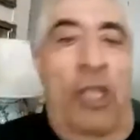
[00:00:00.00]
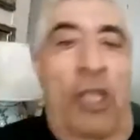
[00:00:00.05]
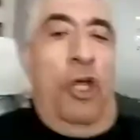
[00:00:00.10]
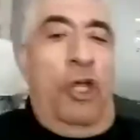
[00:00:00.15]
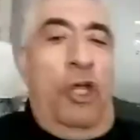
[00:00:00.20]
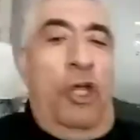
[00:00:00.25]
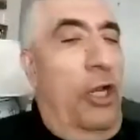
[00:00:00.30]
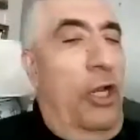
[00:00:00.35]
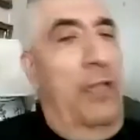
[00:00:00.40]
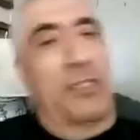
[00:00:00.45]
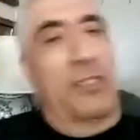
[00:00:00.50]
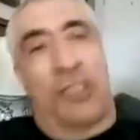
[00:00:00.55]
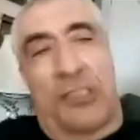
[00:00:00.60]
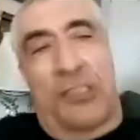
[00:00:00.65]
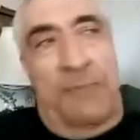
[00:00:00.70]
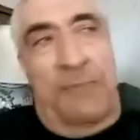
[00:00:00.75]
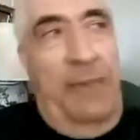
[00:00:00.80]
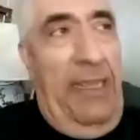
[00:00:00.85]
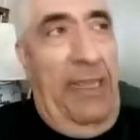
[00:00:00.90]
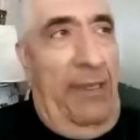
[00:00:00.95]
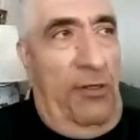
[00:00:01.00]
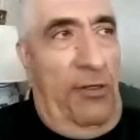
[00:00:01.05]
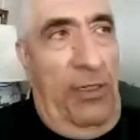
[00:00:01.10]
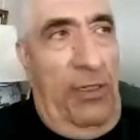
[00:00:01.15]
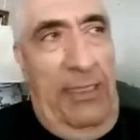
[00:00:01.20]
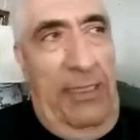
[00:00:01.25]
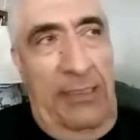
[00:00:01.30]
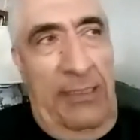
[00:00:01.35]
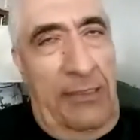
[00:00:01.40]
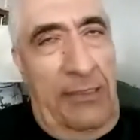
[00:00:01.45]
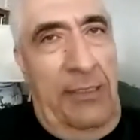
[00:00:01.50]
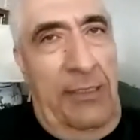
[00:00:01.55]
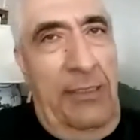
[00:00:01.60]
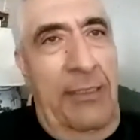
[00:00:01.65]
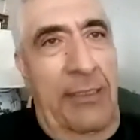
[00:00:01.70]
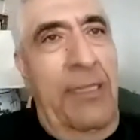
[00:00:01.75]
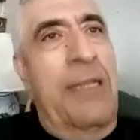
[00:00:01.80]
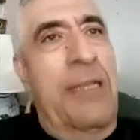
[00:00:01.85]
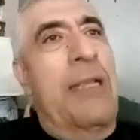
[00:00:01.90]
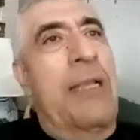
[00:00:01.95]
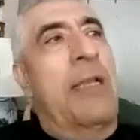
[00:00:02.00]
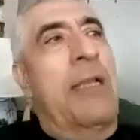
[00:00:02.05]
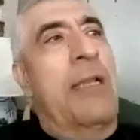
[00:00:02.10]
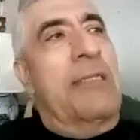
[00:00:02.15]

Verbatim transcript: religious man, right? Right.